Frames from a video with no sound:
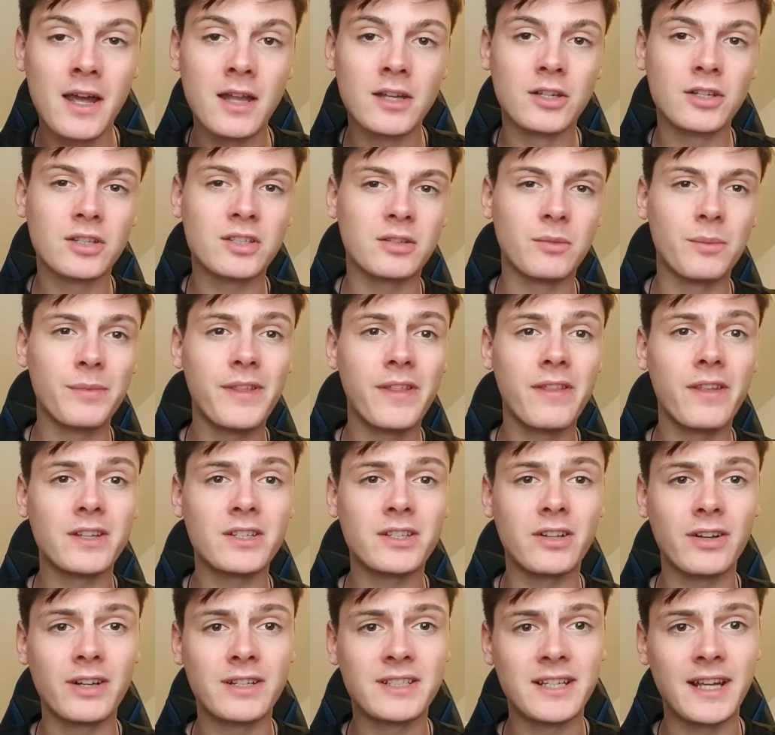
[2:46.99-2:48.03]
Just something that's
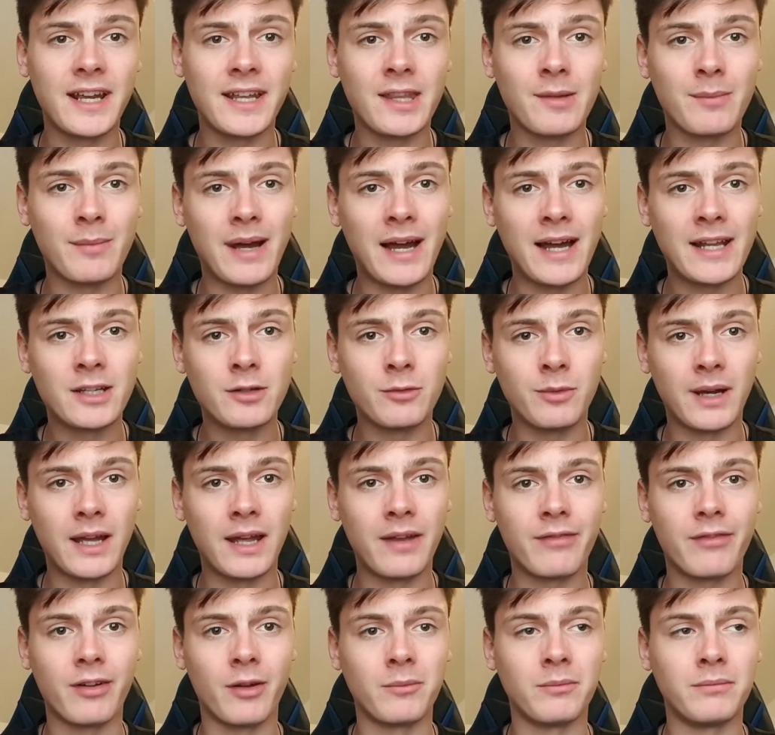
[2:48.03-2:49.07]
going to take the mind away
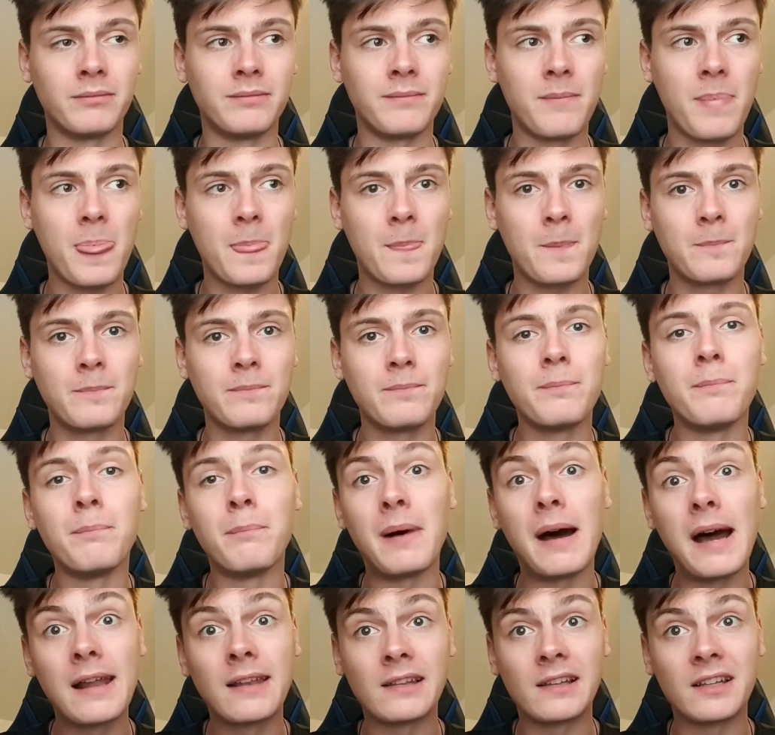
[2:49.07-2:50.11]
from
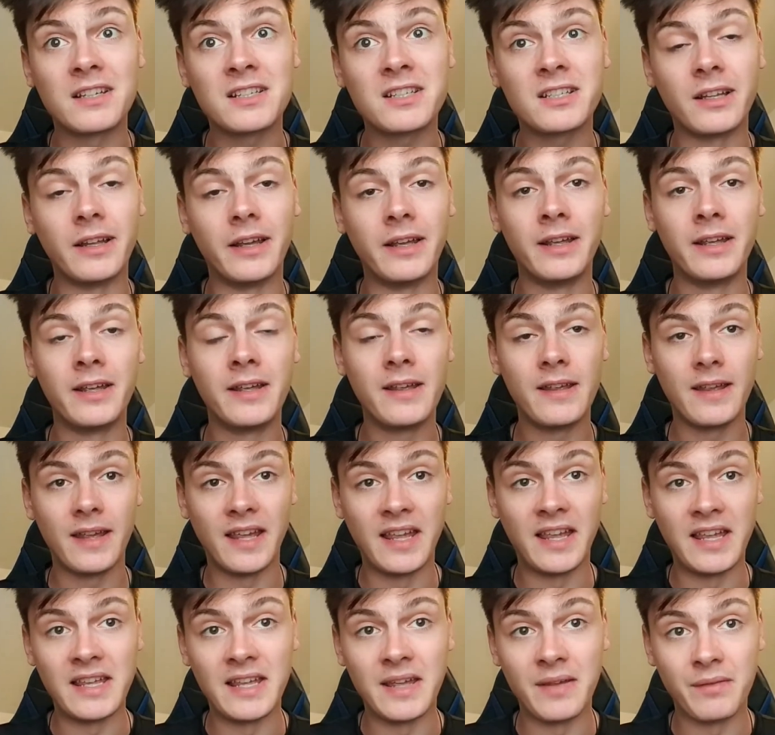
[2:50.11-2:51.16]
mindlessly
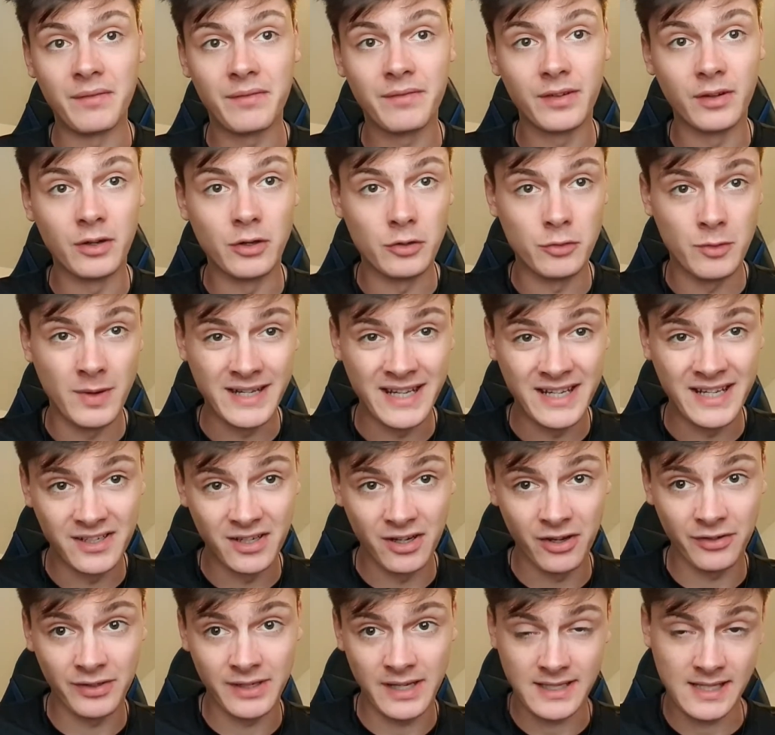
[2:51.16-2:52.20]
eating food when you
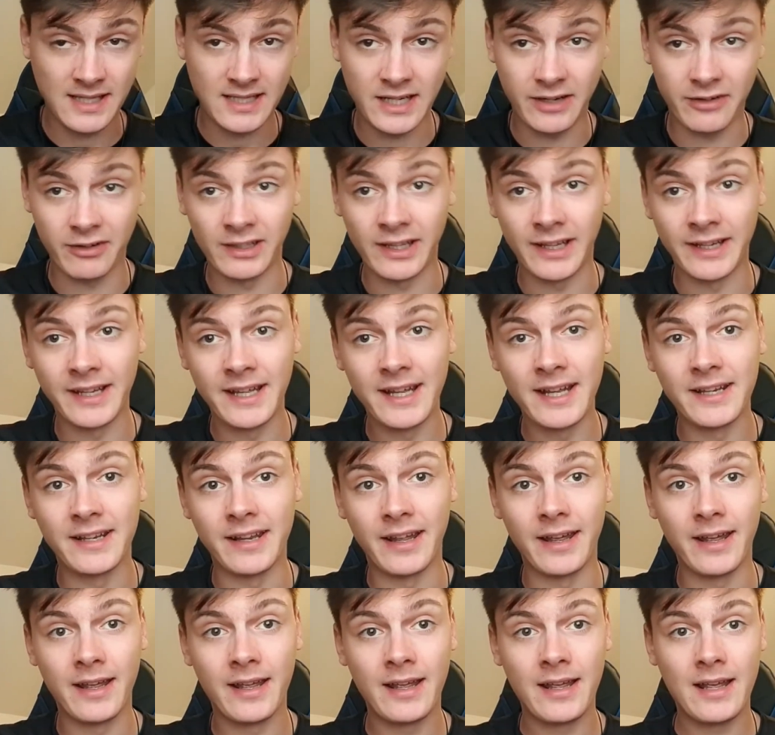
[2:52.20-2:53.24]
don't necessarily need
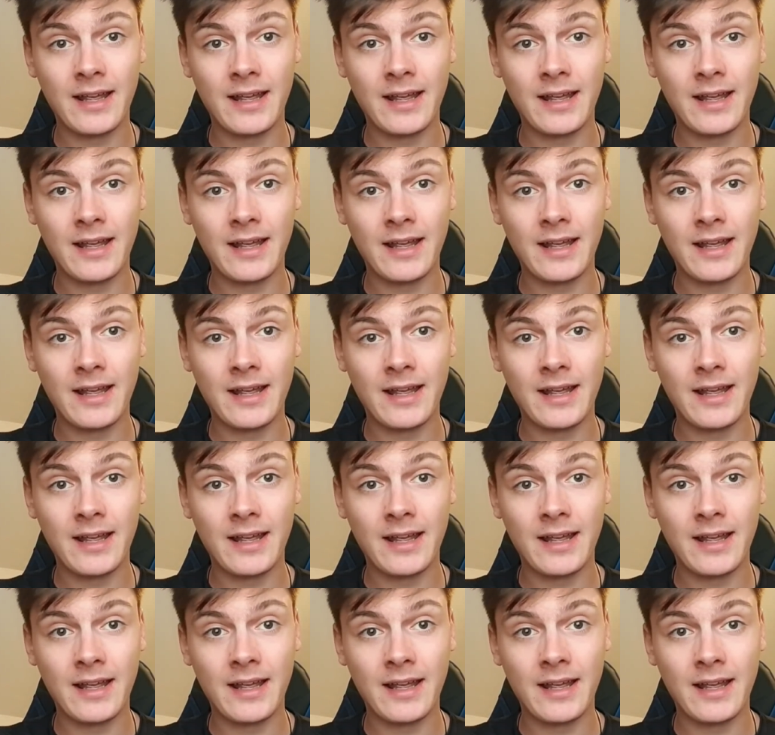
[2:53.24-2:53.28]
it.